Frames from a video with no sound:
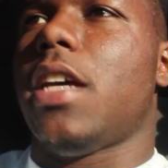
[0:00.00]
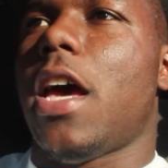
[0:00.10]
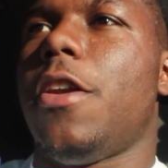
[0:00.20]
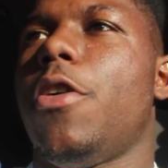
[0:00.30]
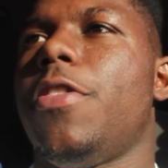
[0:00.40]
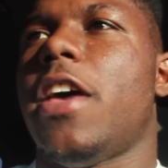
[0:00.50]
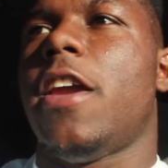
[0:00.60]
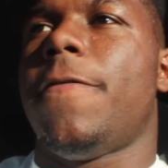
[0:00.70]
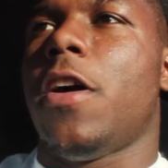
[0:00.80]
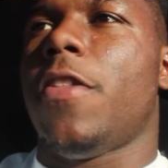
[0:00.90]
I know in the
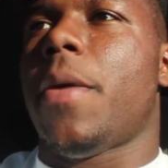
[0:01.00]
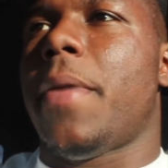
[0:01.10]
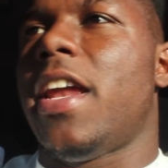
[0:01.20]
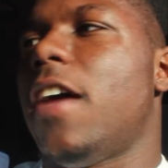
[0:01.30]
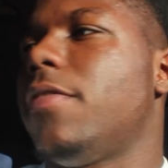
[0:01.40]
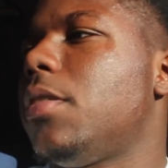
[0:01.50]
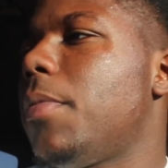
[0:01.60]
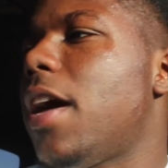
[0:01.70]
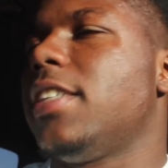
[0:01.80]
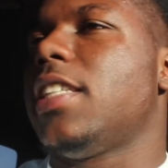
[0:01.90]
NFL they might have
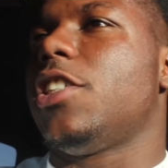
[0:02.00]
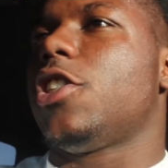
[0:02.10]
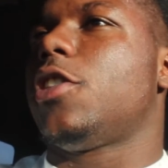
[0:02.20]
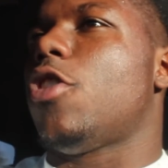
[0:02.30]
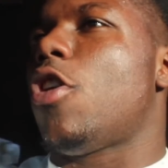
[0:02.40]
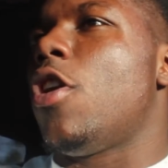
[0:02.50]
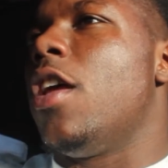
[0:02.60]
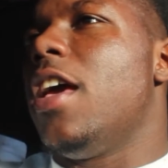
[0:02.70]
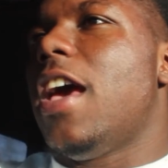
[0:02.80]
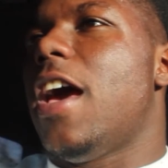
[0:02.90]
some guys that just start,
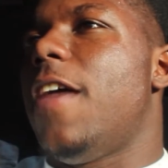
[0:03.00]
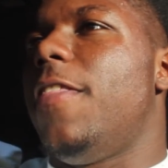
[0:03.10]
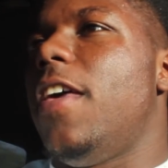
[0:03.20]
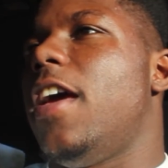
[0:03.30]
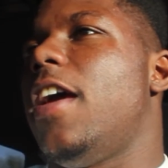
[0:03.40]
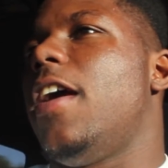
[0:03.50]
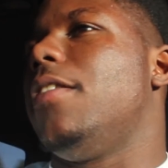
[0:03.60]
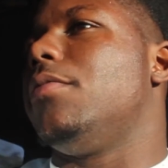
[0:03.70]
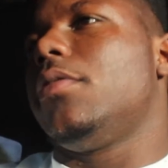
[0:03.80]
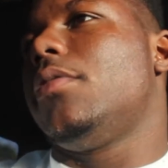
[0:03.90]
and
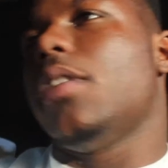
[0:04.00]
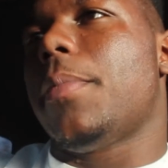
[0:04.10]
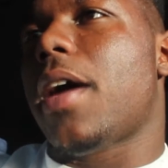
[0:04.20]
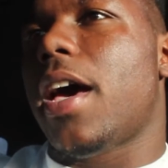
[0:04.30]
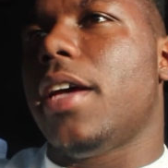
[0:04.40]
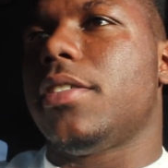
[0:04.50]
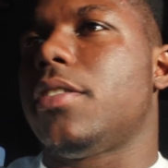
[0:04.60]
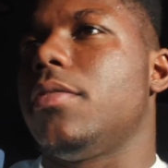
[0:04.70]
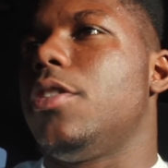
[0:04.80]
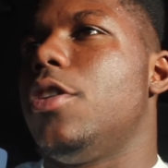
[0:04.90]
then some guys,
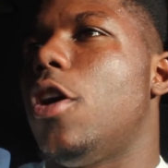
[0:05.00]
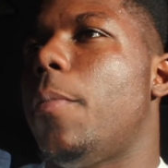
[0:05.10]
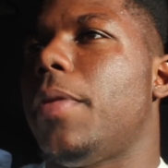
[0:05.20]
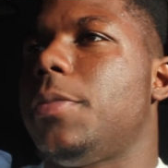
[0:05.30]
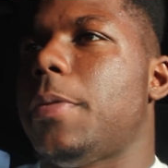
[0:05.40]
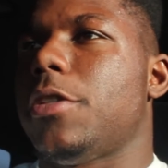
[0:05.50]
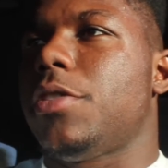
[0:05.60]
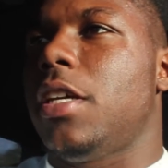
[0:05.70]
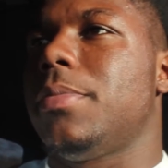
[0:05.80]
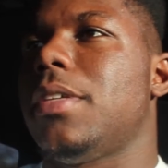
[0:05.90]
you know, play special
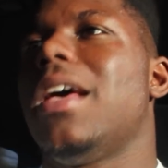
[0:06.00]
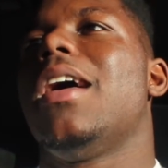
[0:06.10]
teams.